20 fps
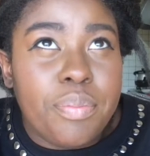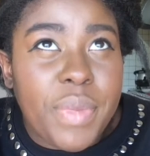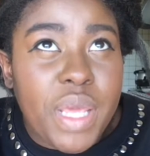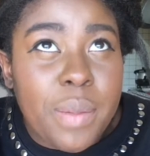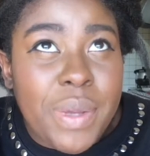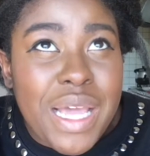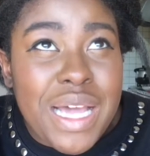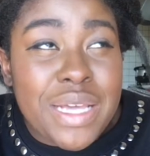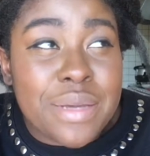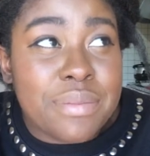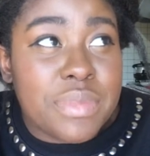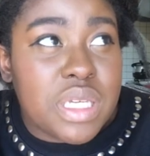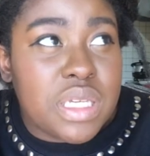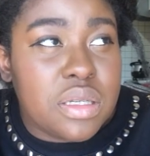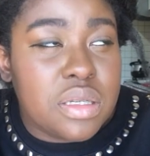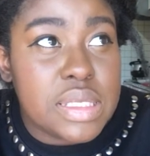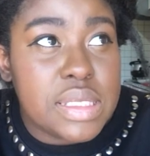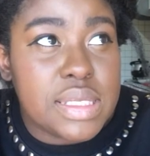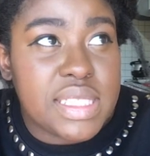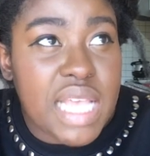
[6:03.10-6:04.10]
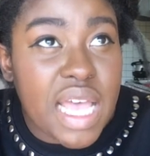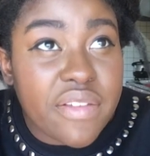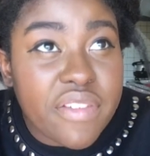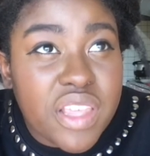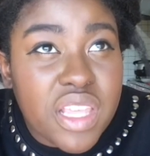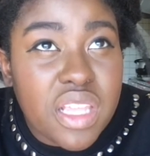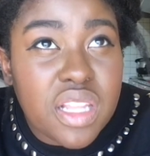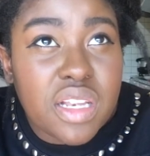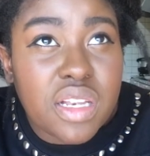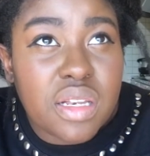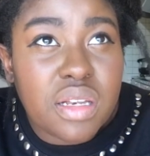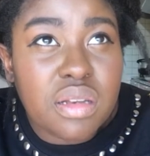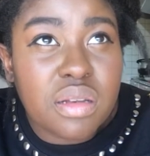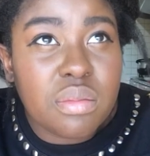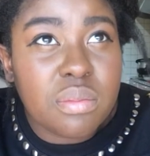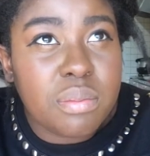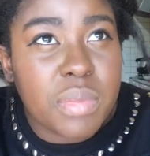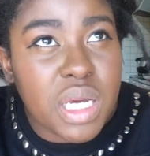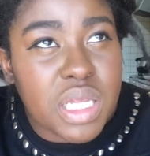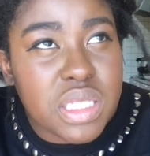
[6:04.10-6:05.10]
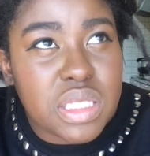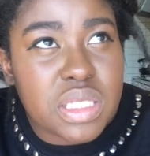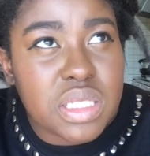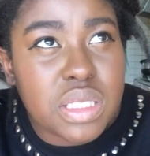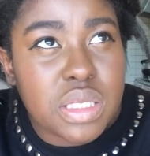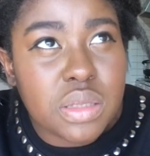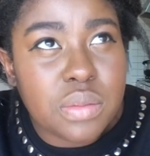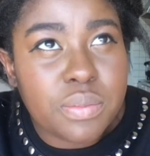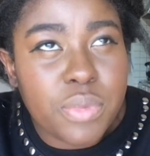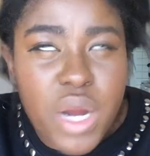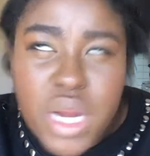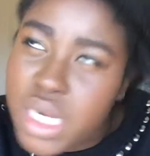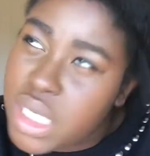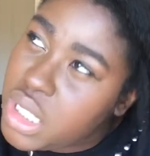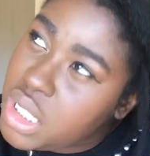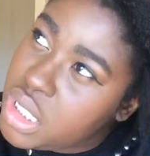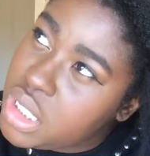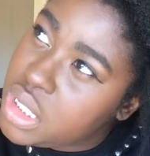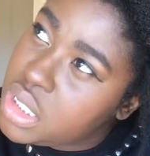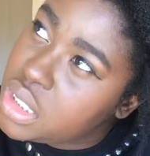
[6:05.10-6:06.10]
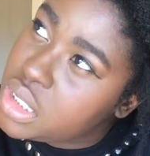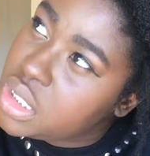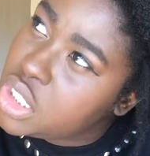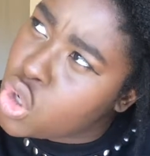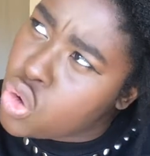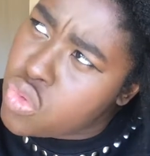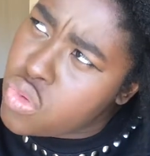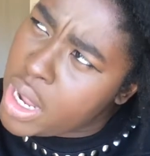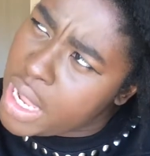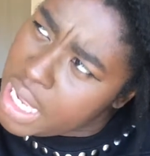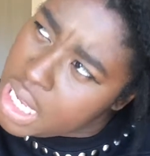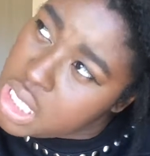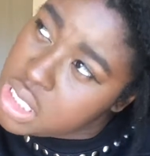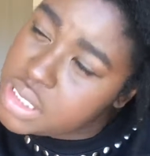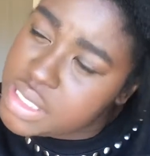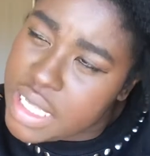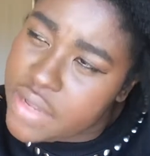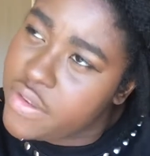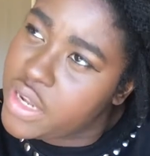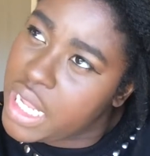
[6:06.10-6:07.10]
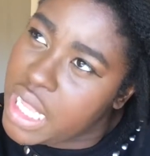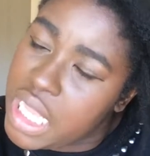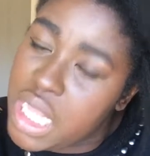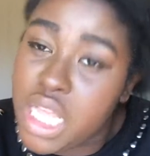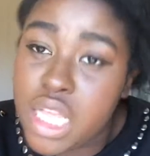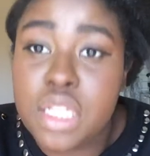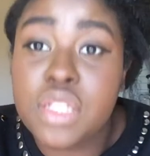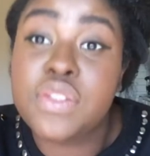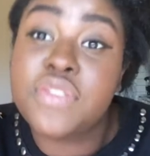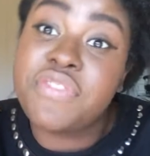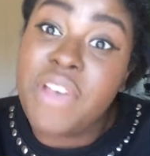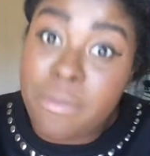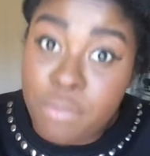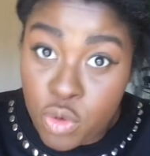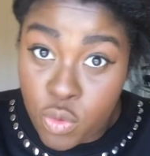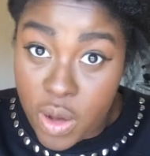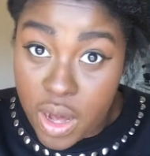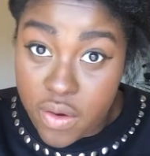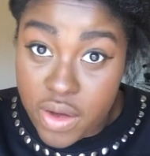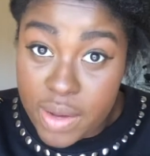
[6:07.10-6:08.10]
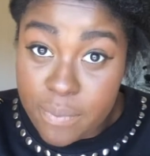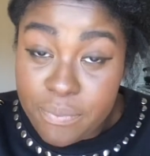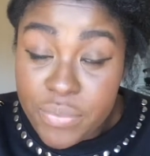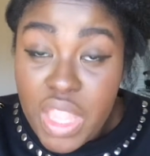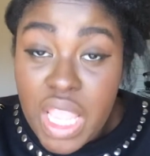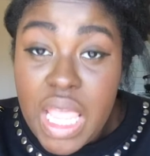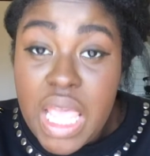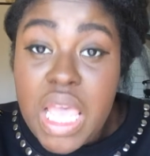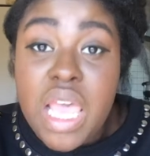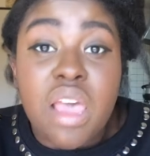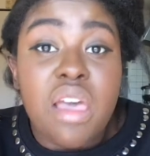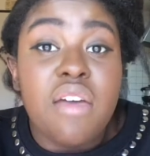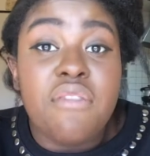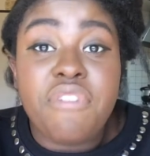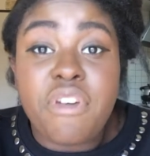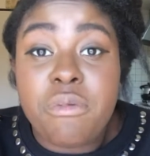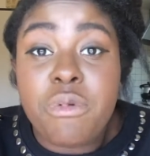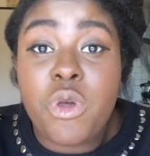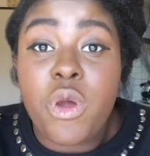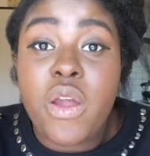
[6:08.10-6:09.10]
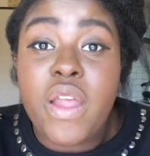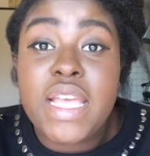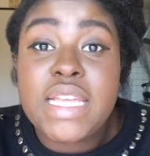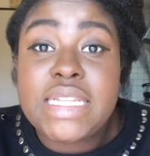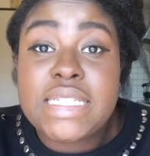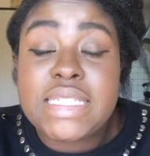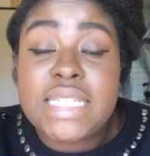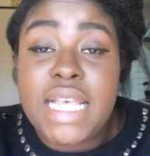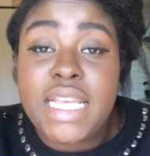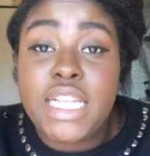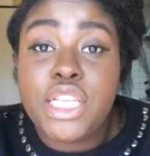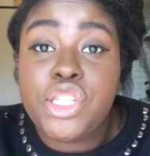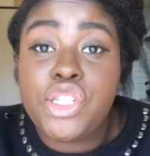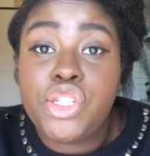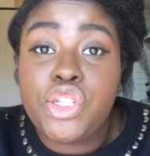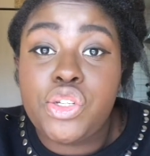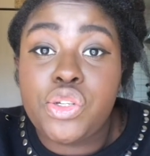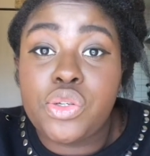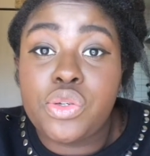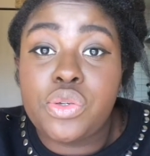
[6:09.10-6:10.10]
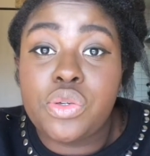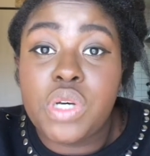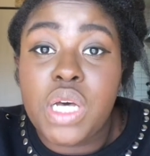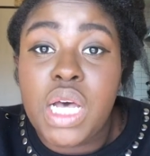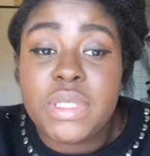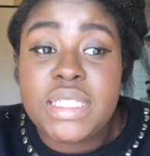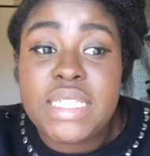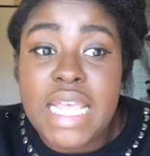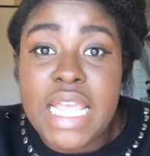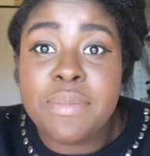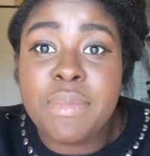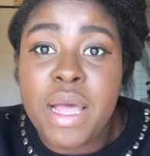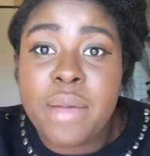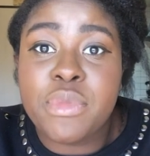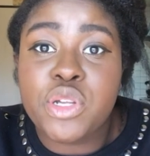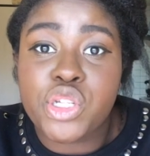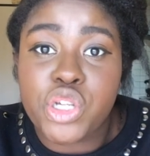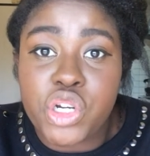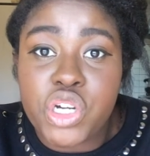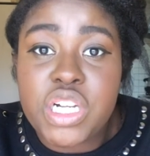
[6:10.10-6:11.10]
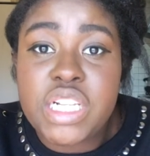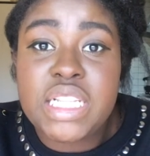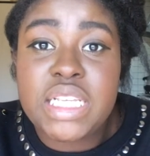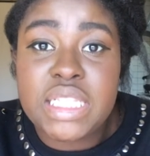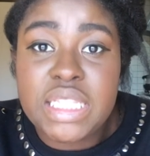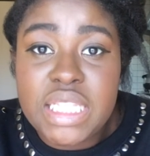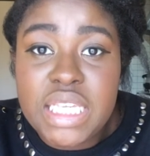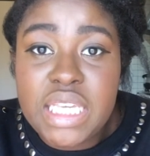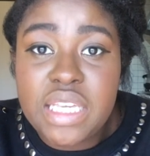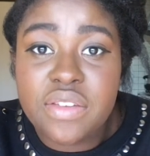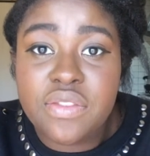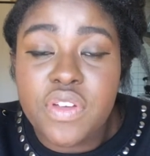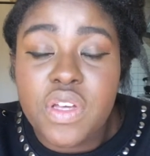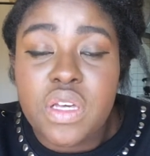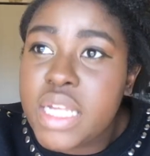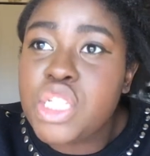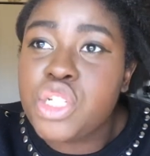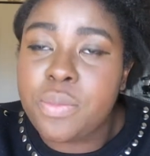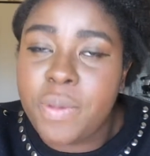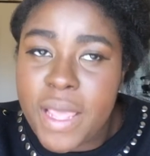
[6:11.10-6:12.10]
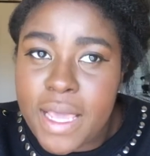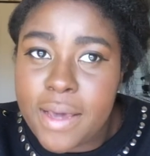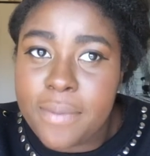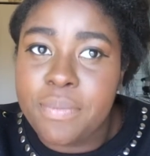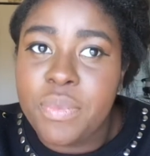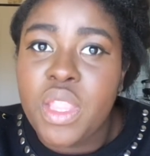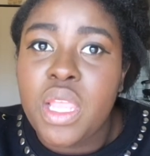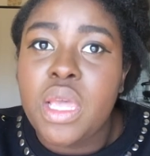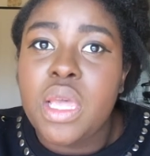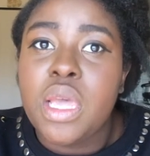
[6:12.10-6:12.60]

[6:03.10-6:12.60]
maybe I'm 7 months pregnant. No, eight. It's February. February, I decided to take my maternity leave. In Japan,